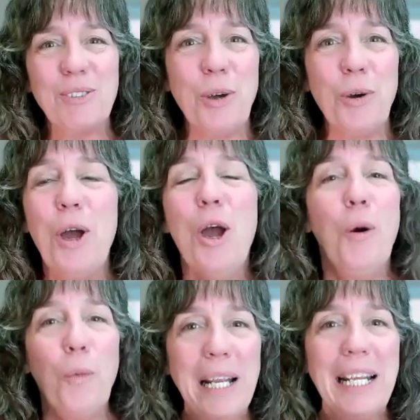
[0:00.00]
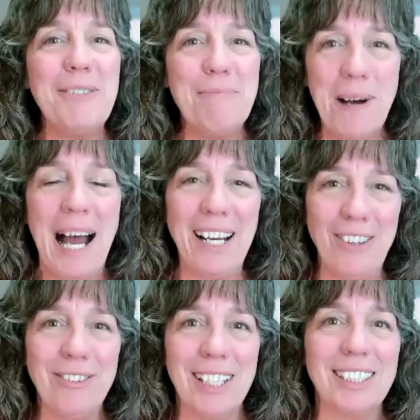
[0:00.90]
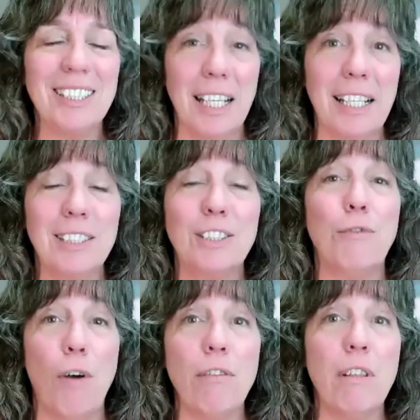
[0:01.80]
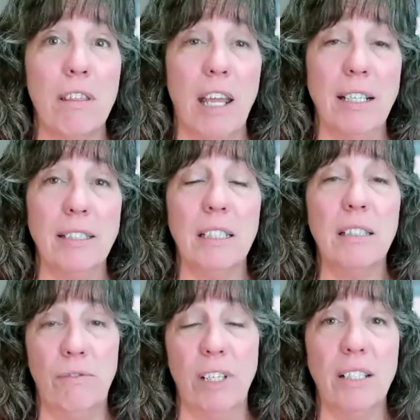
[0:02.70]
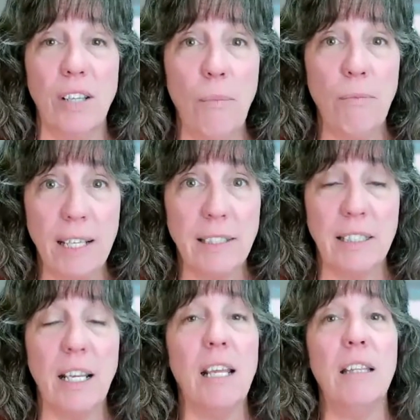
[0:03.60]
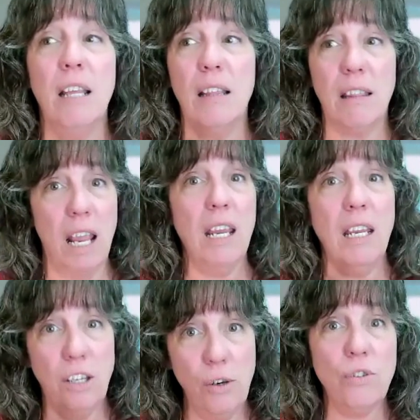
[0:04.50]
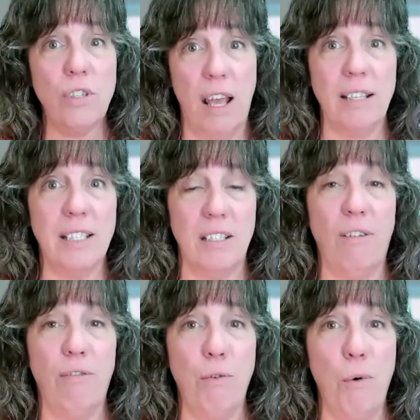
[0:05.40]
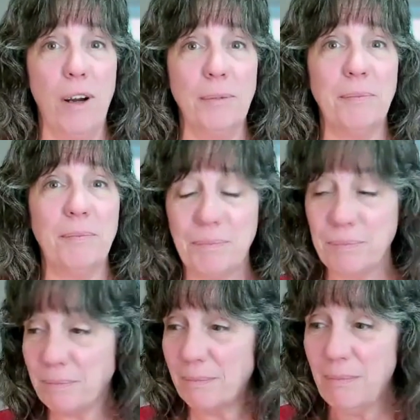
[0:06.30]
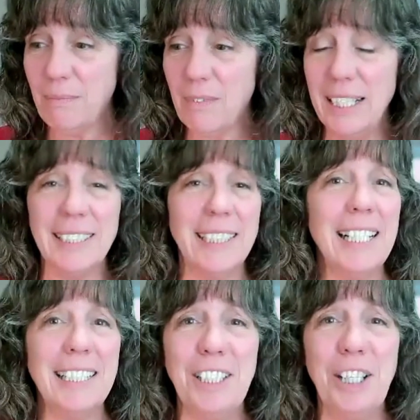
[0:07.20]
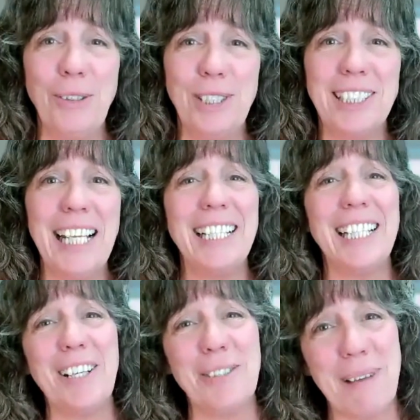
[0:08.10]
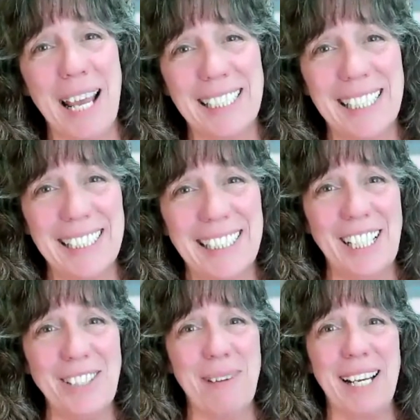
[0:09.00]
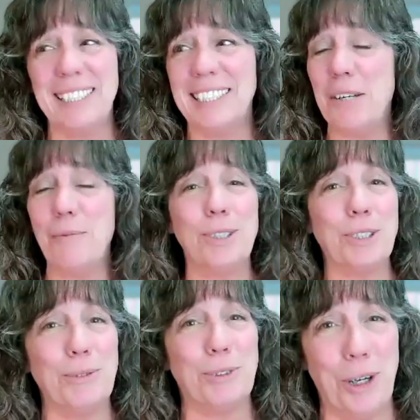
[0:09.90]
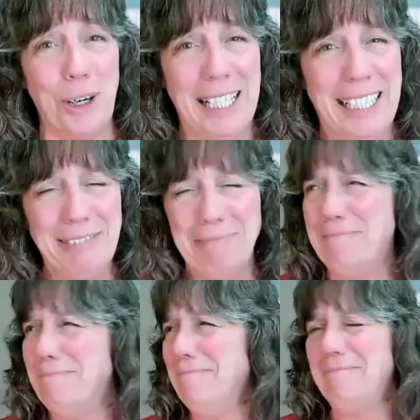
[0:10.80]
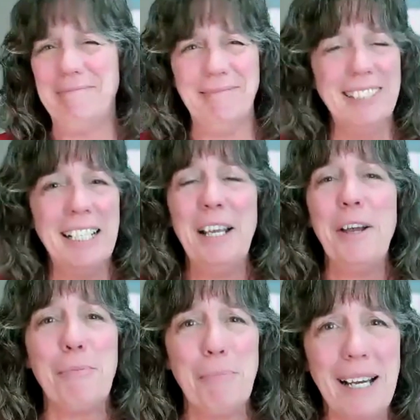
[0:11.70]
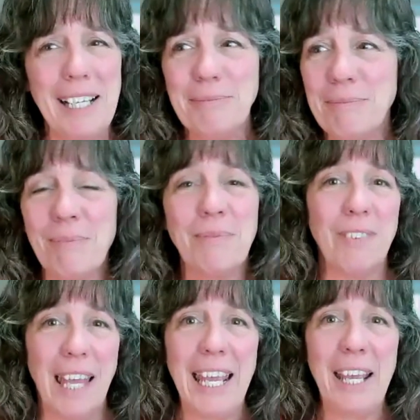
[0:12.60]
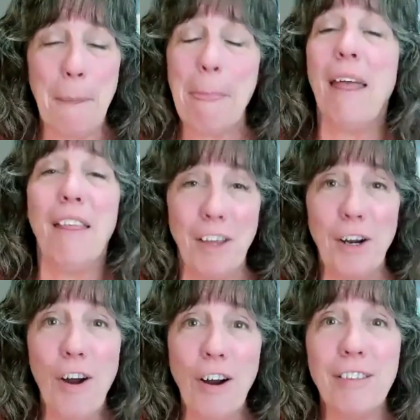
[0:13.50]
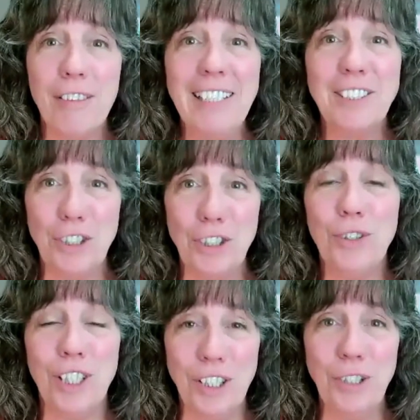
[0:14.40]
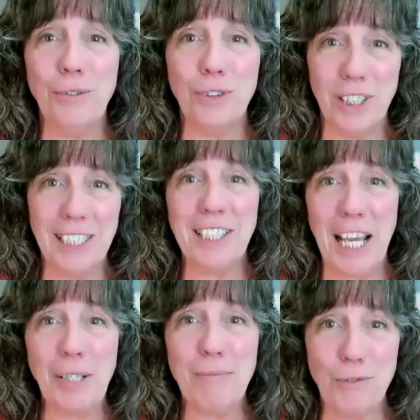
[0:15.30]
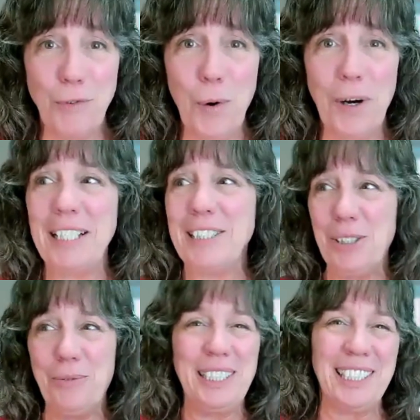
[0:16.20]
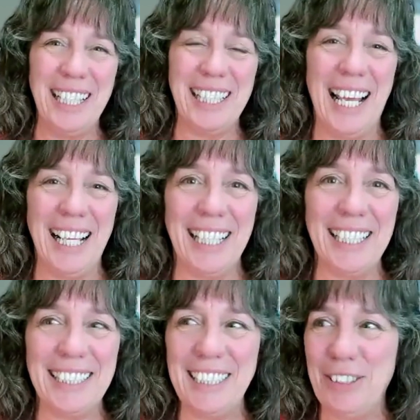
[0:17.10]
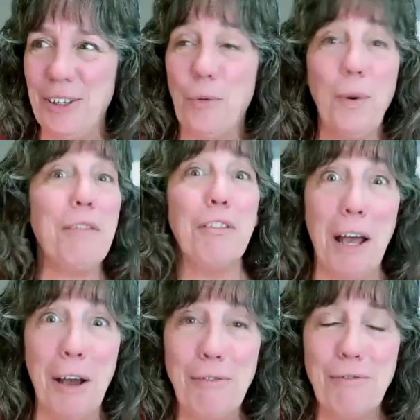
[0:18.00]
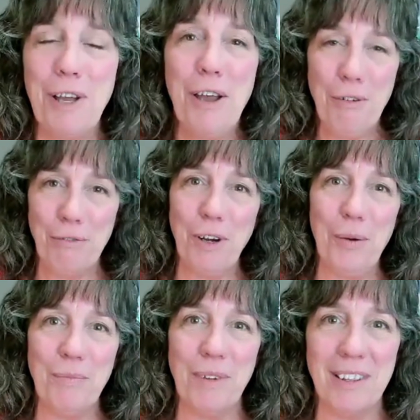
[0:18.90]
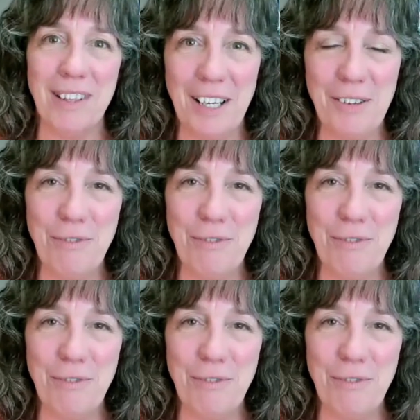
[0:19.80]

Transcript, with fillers: So we compiled this list of all the things that the Vietnam vets said that they used that stuff for and said, you know, sent a letter back to this young man saying, we're so sorry. But hey, there are things that you can use these items for. And so we sent that list, you know, with love from the